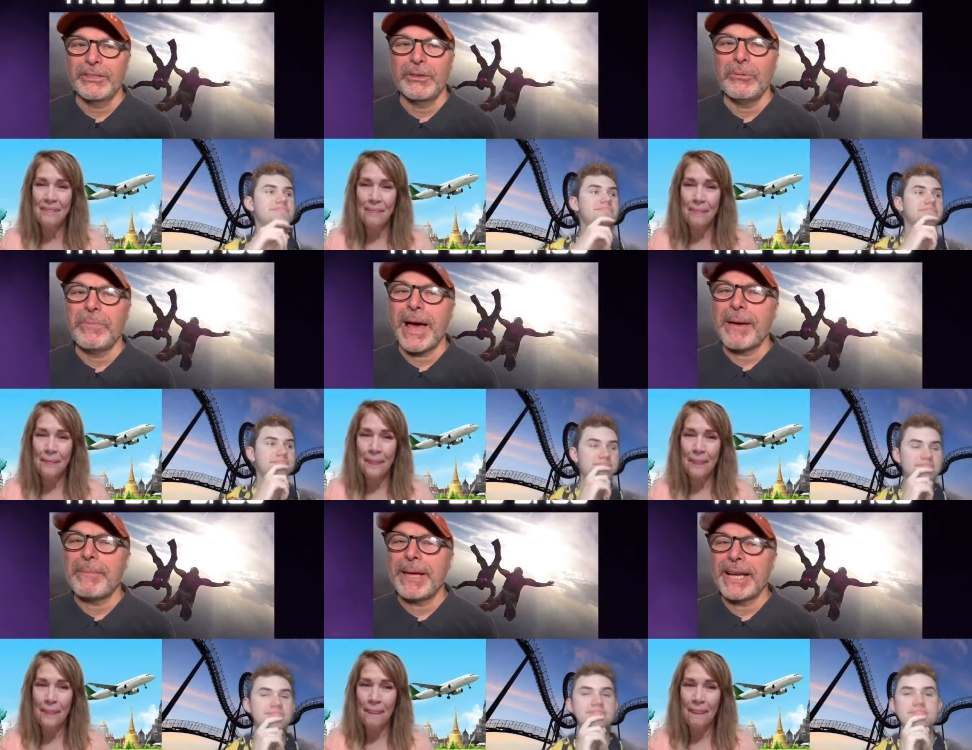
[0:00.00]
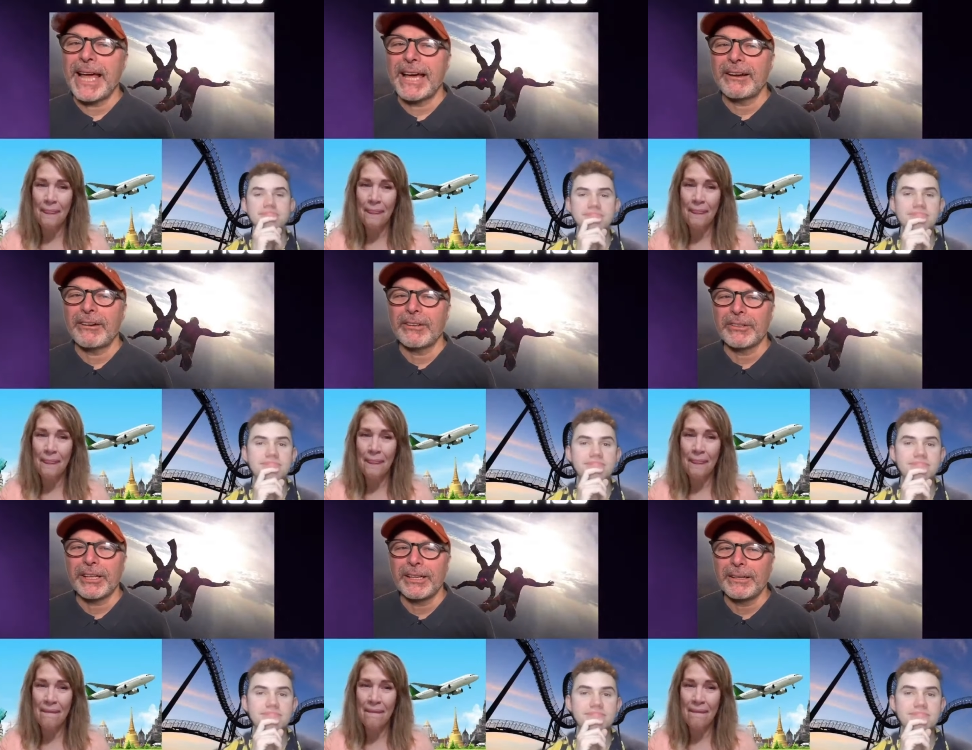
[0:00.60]
Speaker 1: Well, Batman had all
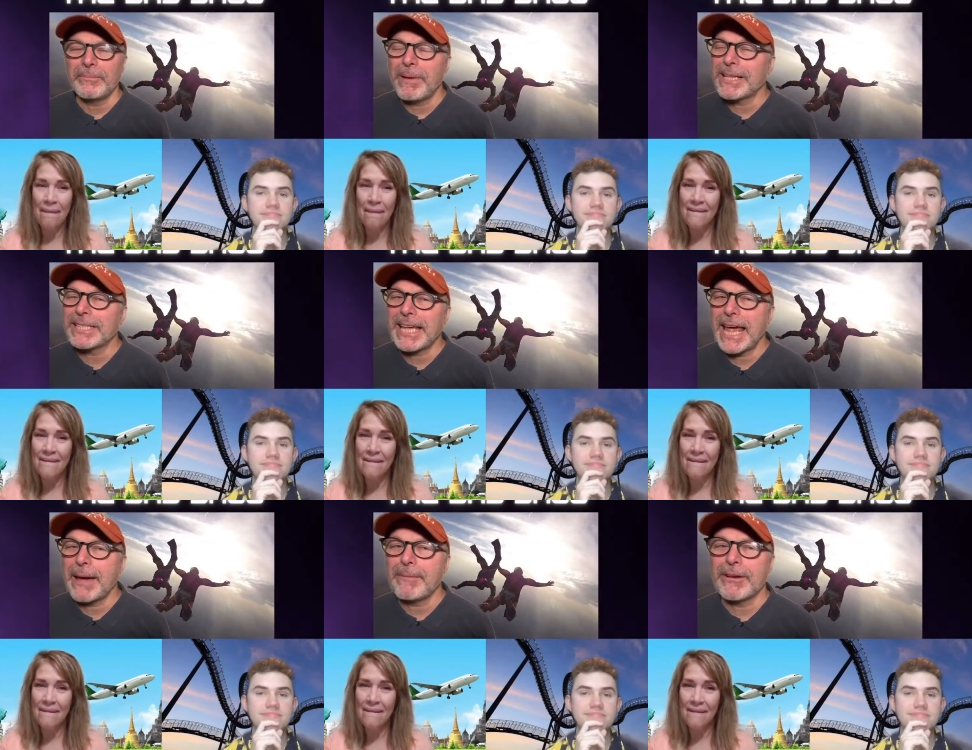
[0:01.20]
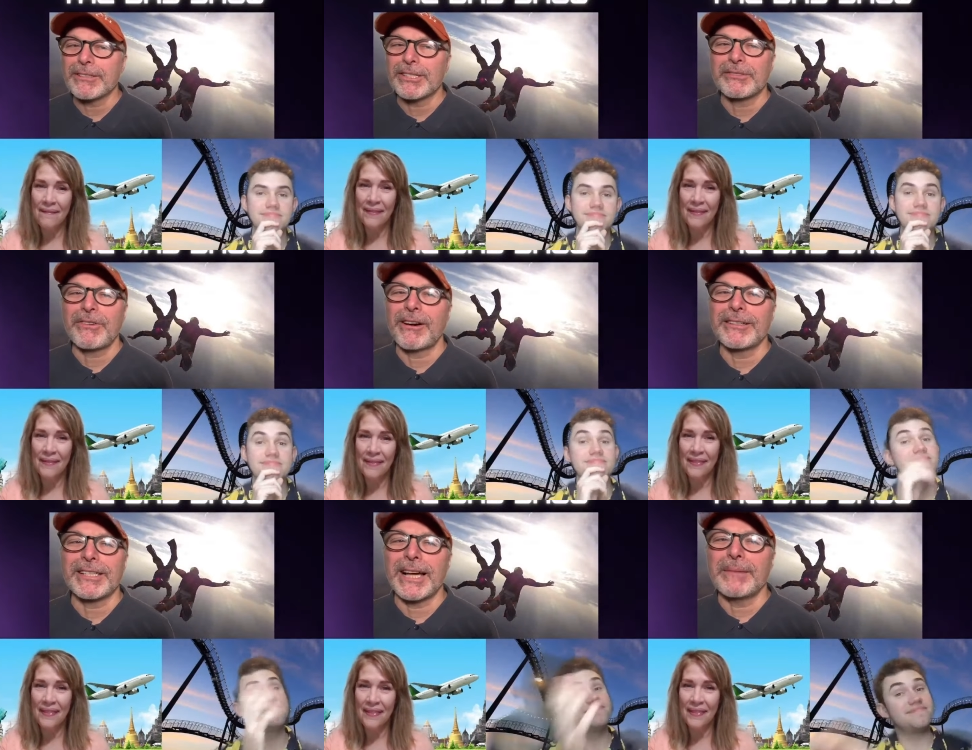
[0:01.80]
the best cameos as
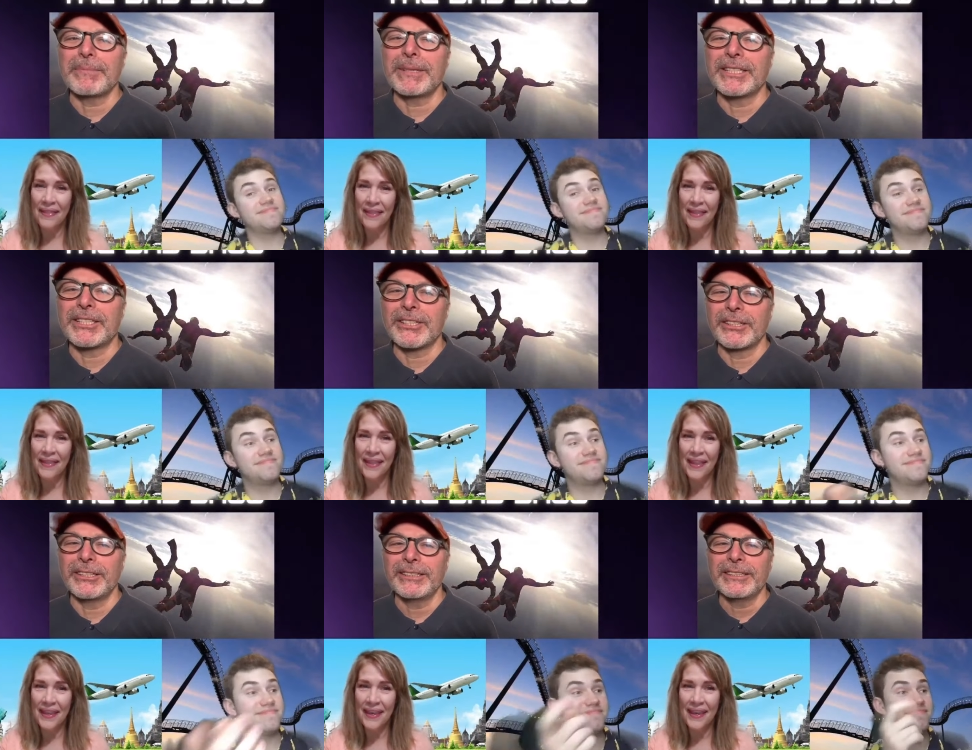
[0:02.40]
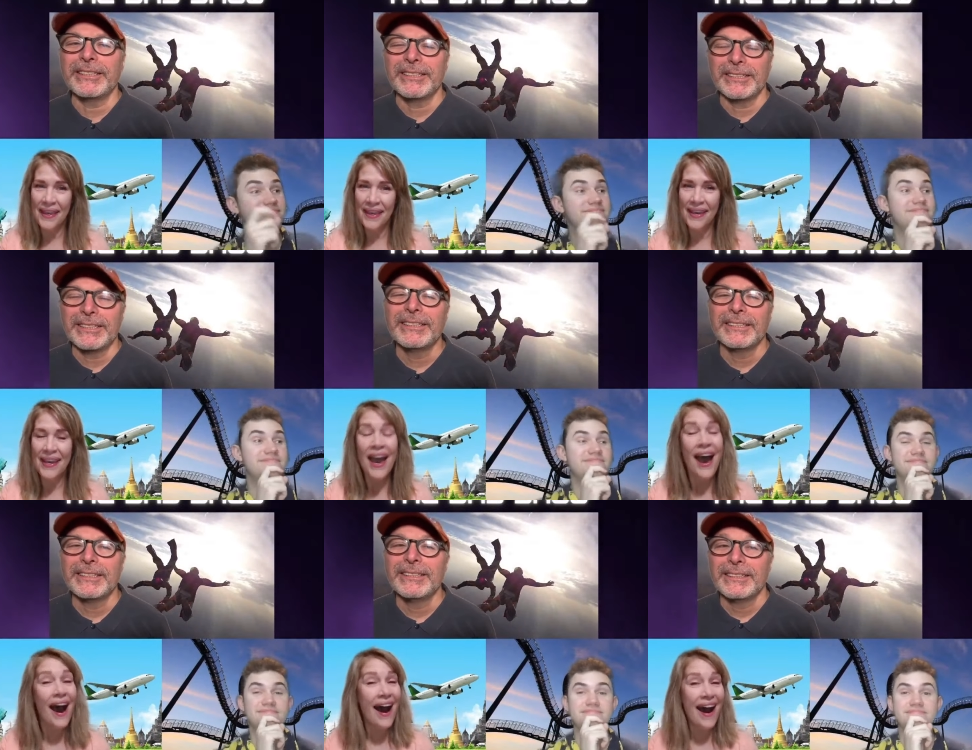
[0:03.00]
far as I'm concerned.
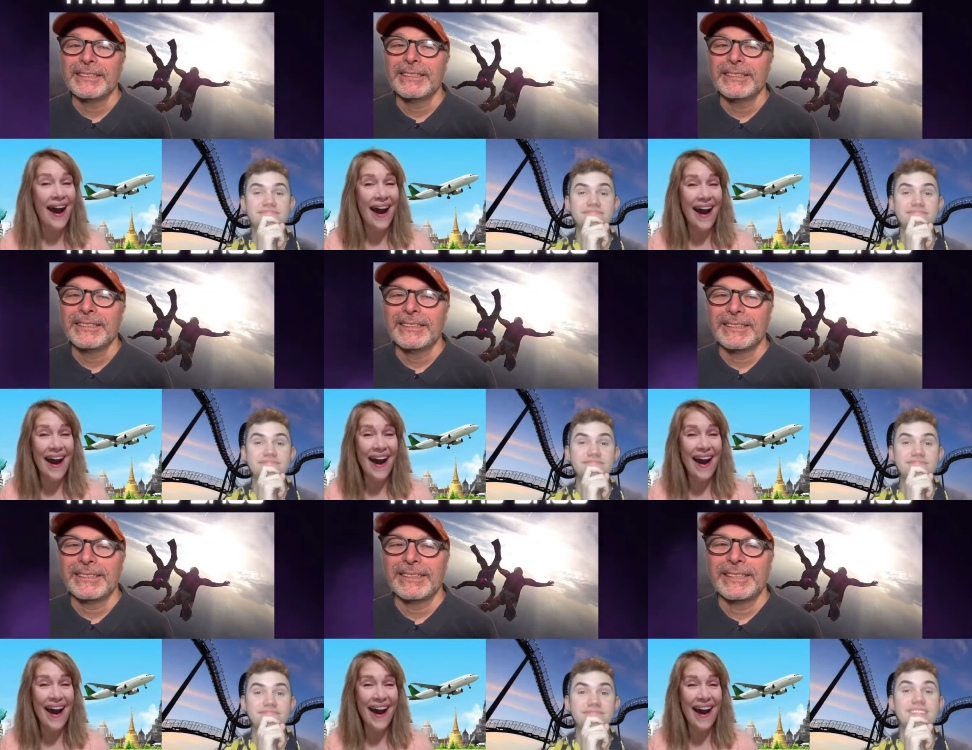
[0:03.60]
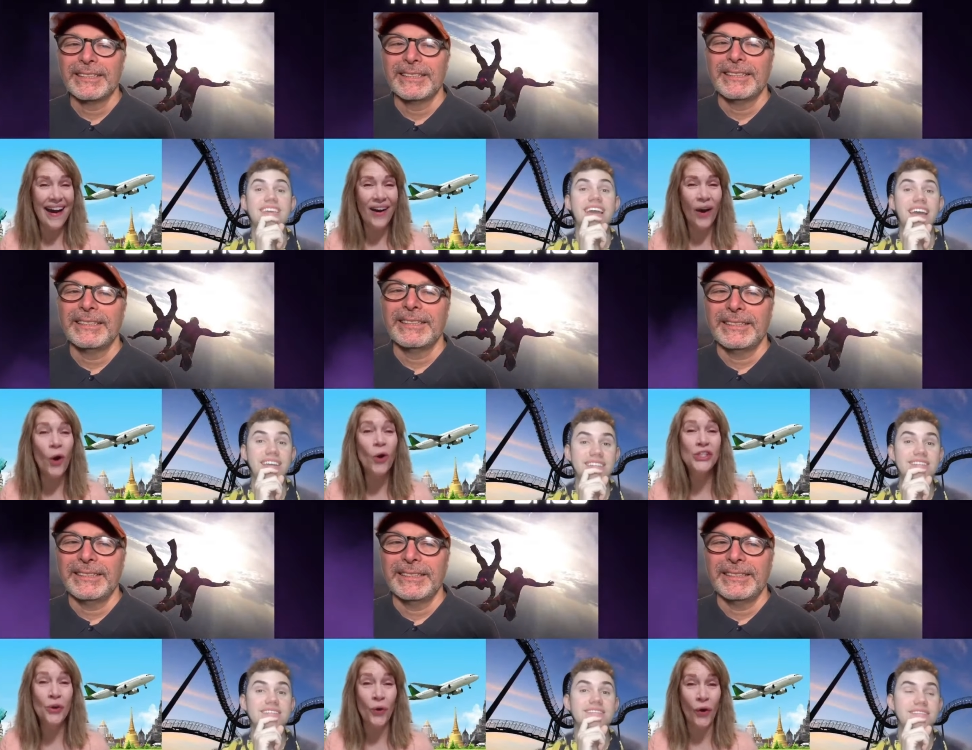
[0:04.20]
Ah, yeah. Old
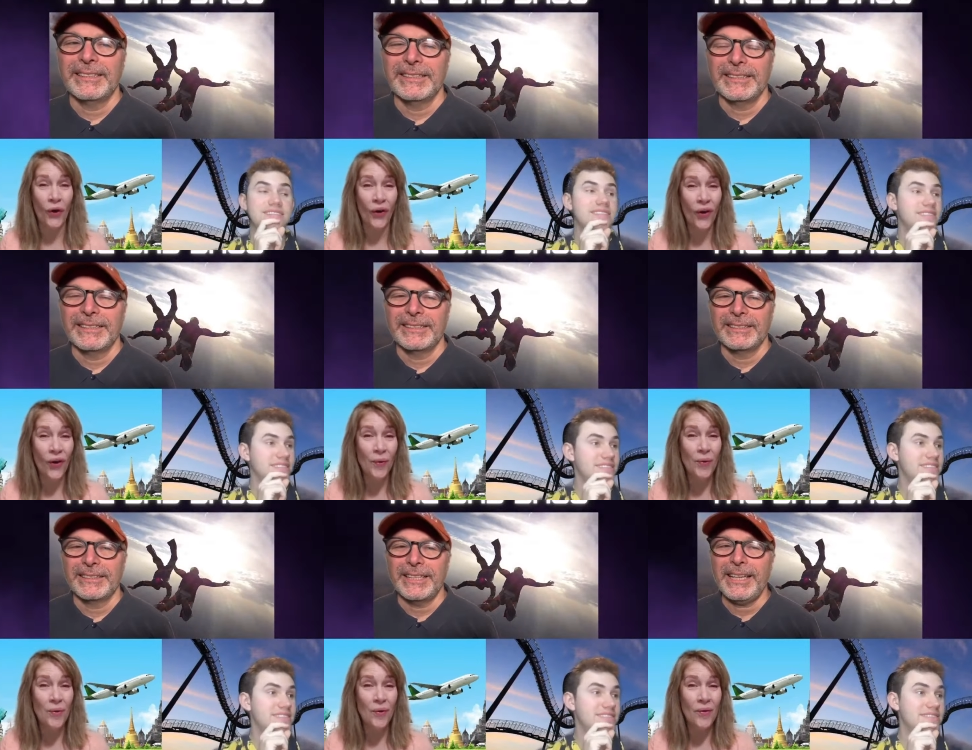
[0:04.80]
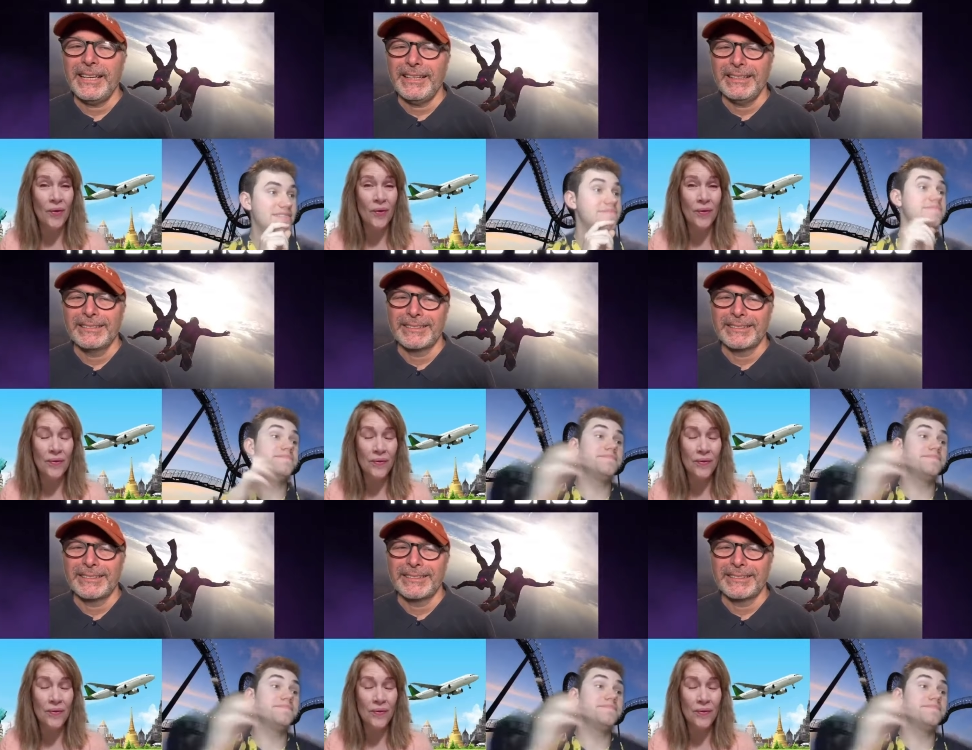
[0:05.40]
school. Yeah,